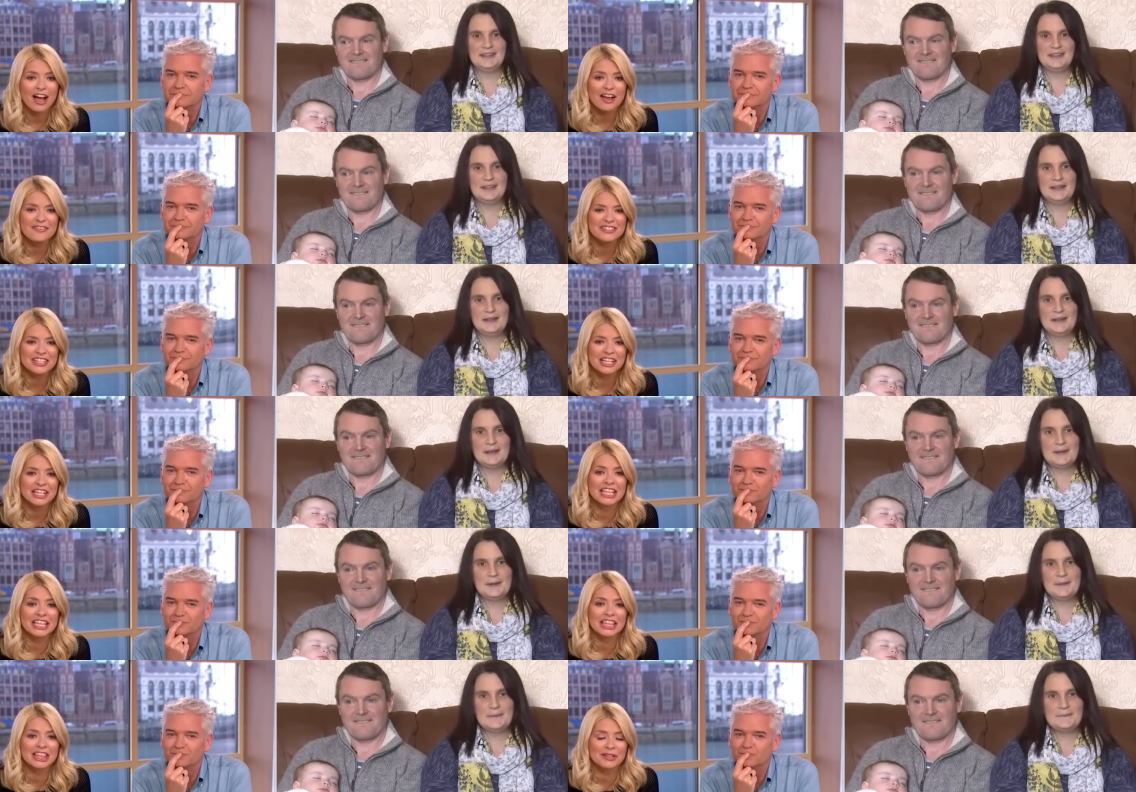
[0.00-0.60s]
Speaker 1: I've
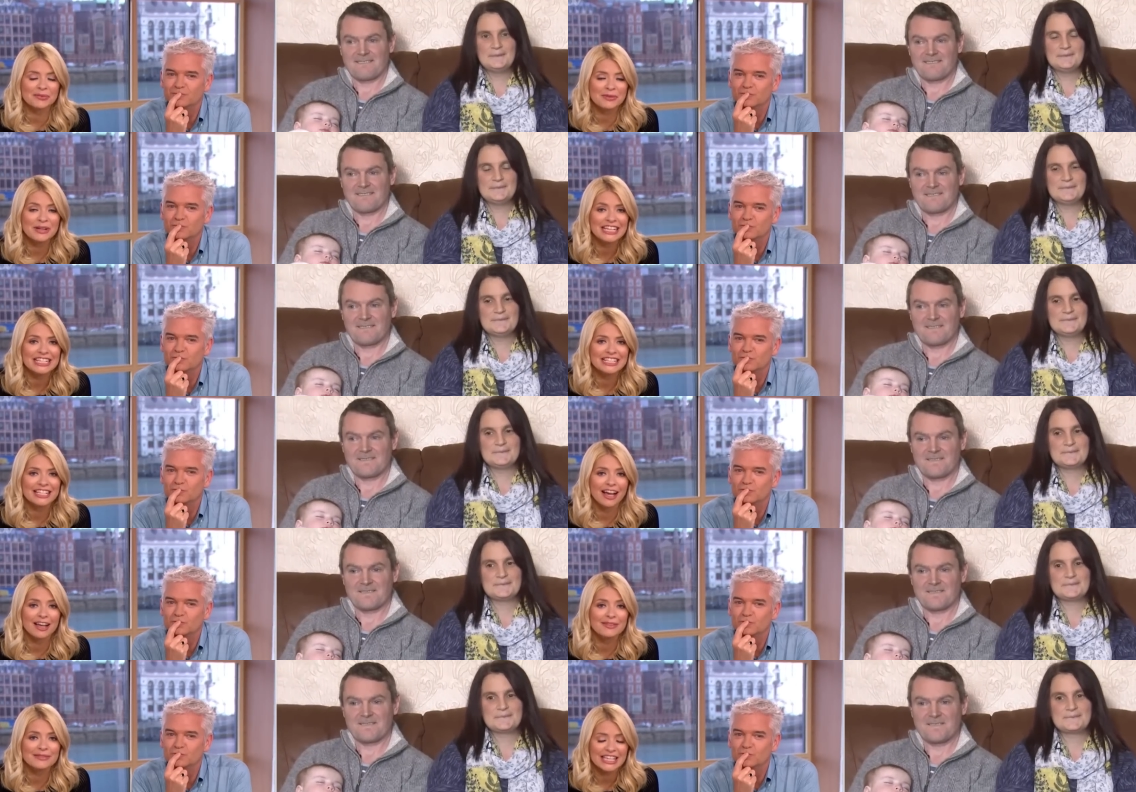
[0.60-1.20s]
done it
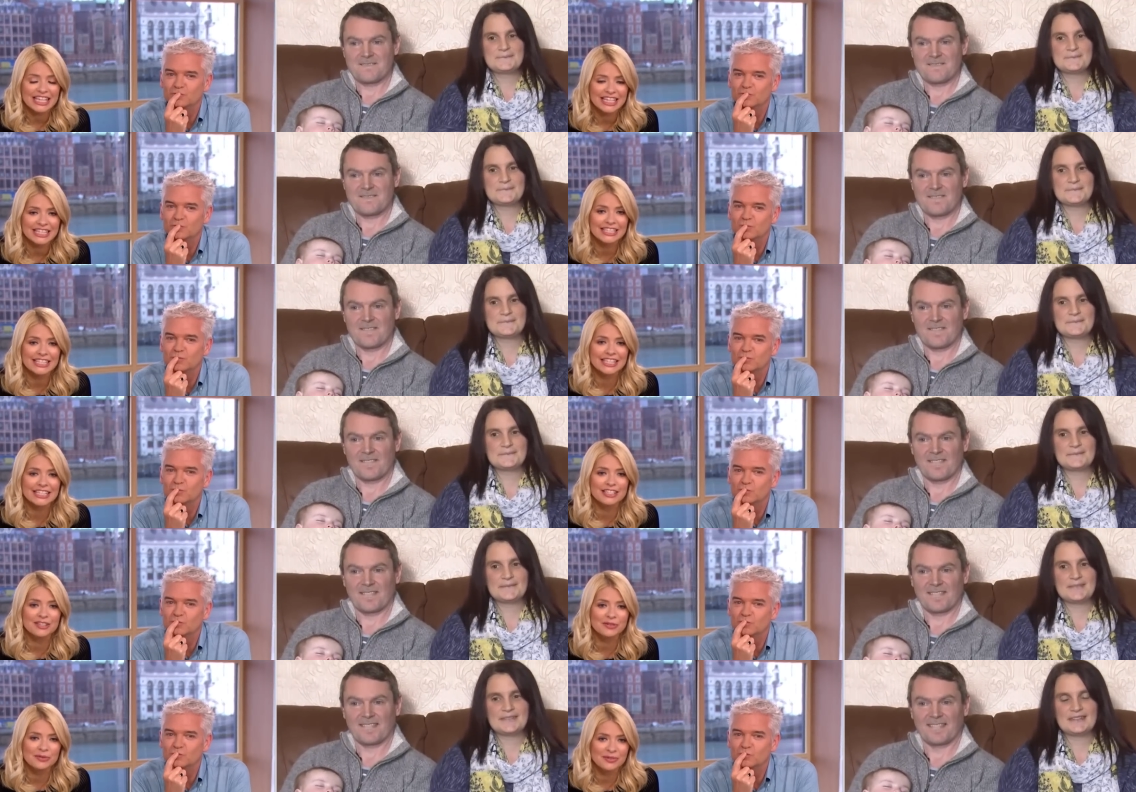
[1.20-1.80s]
3 times. It's
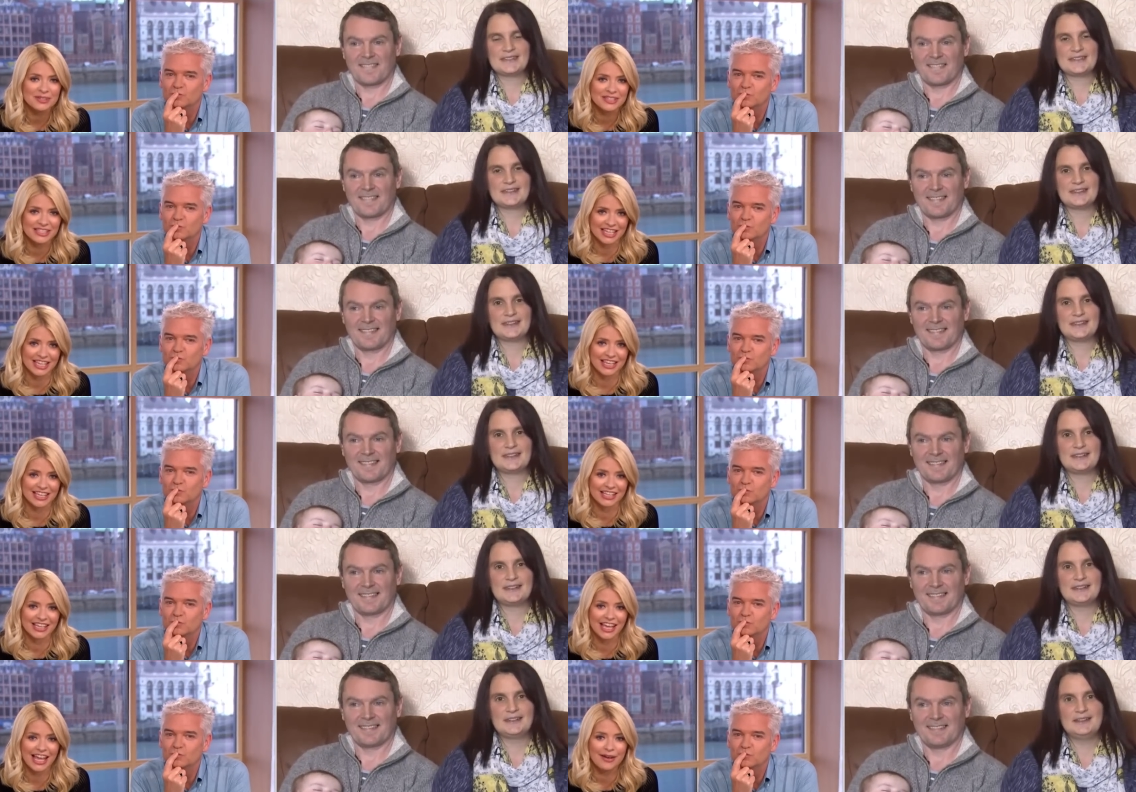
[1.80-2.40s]

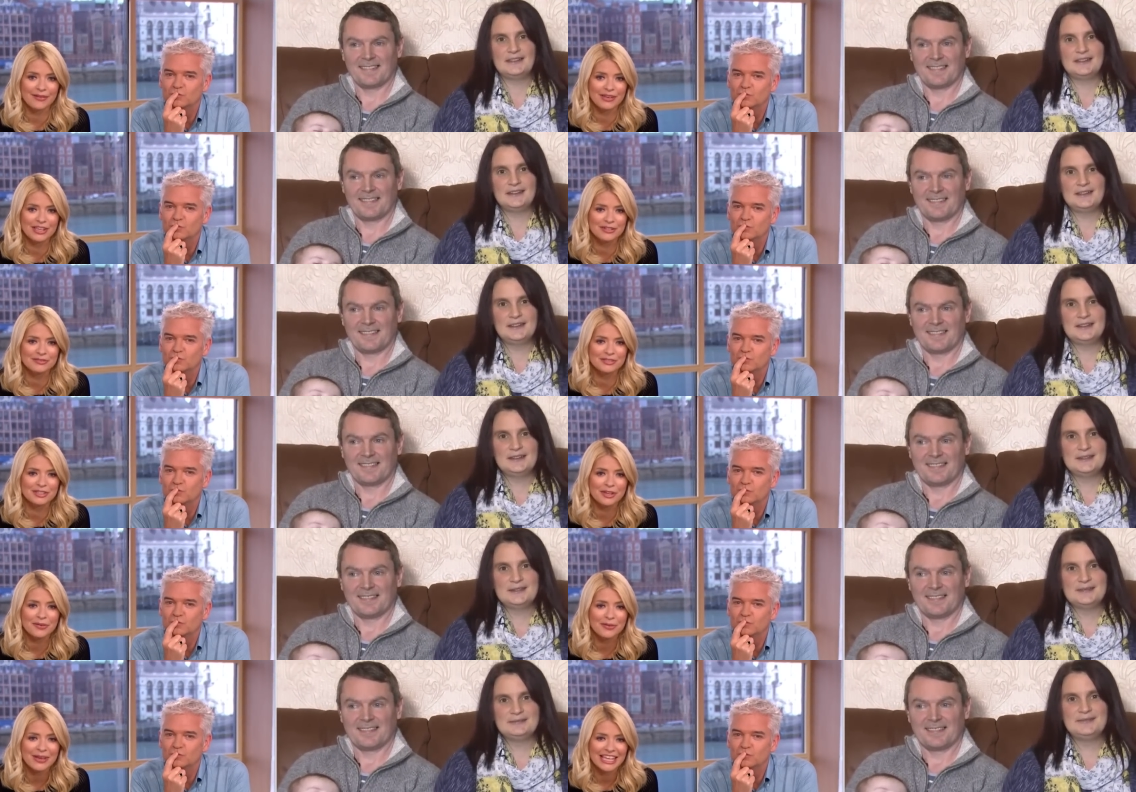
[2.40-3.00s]
exhausting. How are
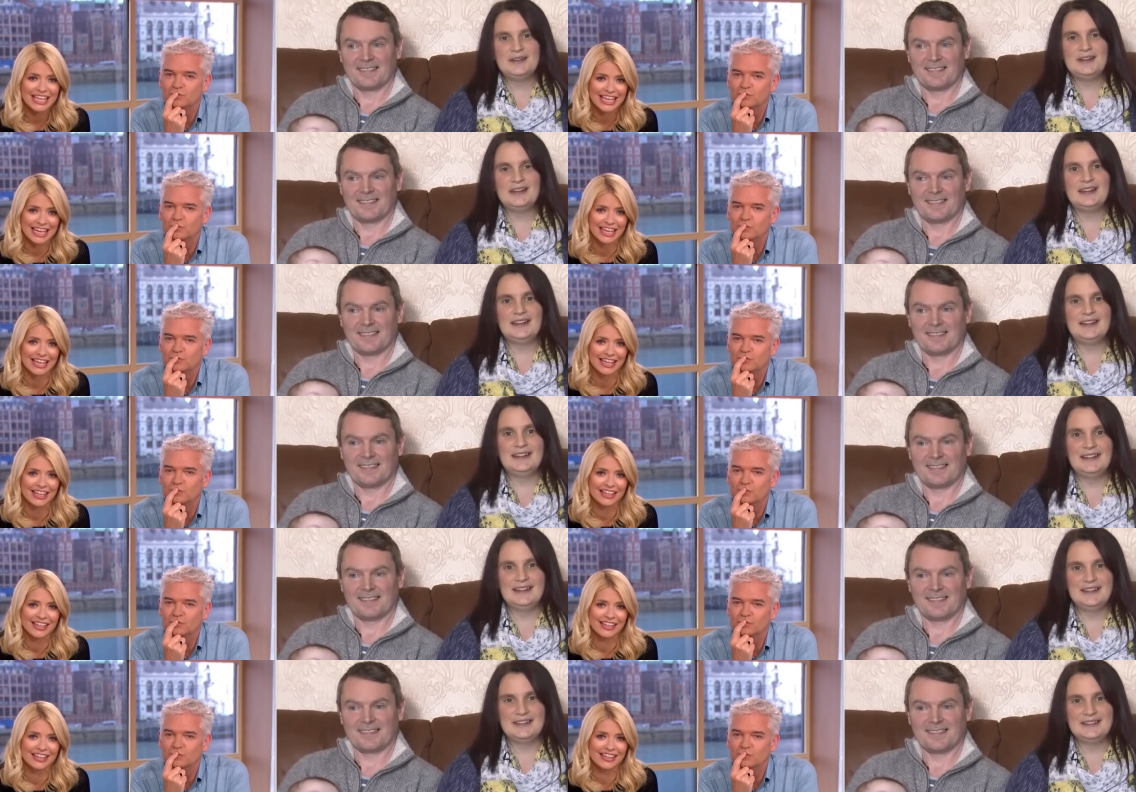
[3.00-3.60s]
you doing it?